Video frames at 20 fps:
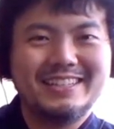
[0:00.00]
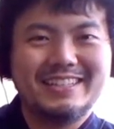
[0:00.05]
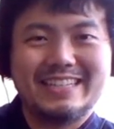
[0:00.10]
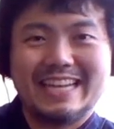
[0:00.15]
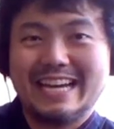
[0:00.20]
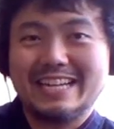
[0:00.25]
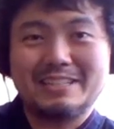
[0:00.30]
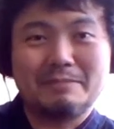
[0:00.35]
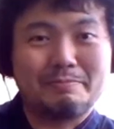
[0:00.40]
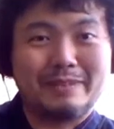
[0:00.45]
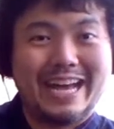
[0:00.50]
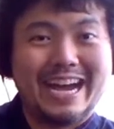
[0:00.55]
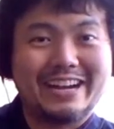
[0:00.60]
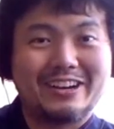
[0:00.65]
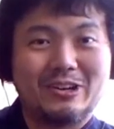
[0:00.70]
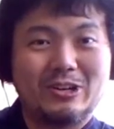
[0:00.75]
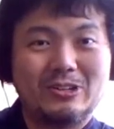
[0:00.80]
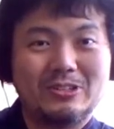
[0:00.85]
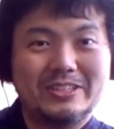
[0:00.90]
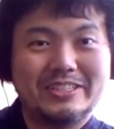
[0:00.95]
That's a black
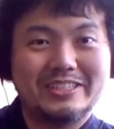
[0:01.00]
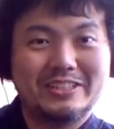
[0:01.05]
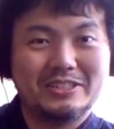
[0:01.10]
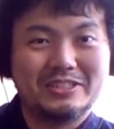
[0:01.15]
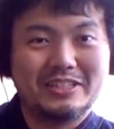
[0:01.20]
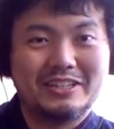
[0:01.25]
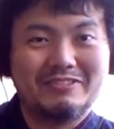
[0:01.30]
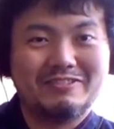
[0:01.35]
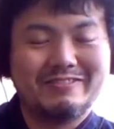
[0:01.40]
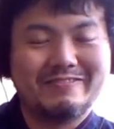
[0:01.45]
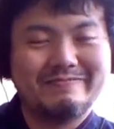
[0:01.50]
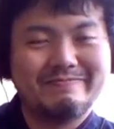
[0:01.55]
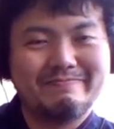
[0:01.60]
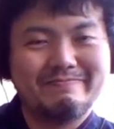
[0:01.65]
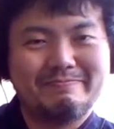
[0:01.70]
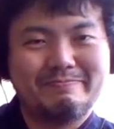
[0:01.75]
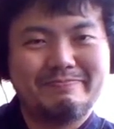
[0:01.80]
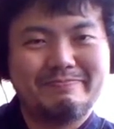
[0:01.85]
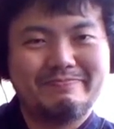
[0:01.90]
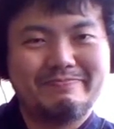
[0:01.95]
hole in those little
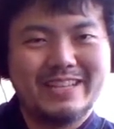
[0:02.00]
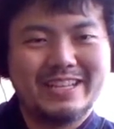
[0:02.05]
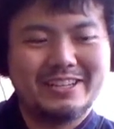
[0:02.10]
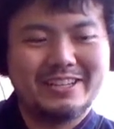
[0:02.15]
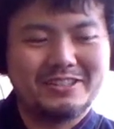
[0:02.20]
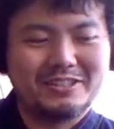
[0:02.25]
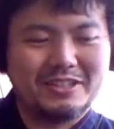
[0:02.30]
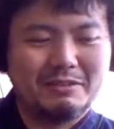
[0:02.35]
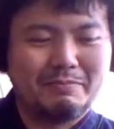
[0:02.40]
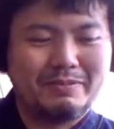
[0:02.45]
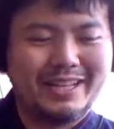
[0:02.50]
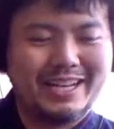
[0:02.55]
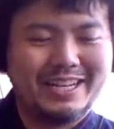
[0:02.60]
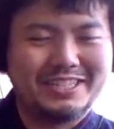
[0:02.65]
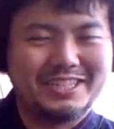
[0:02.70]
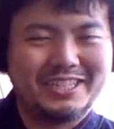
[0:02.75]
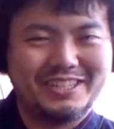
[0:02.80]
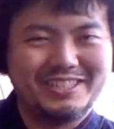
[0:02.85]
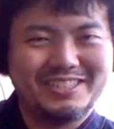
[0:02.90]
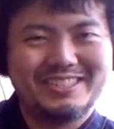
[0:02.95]

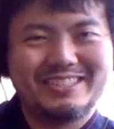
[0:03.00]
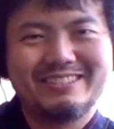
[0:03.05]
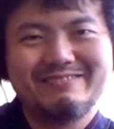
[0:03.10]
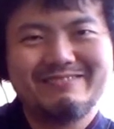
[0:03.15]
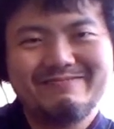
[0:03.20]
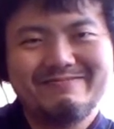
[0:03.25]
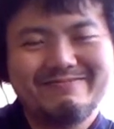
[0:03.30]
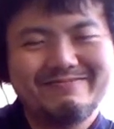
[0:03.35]
plushies.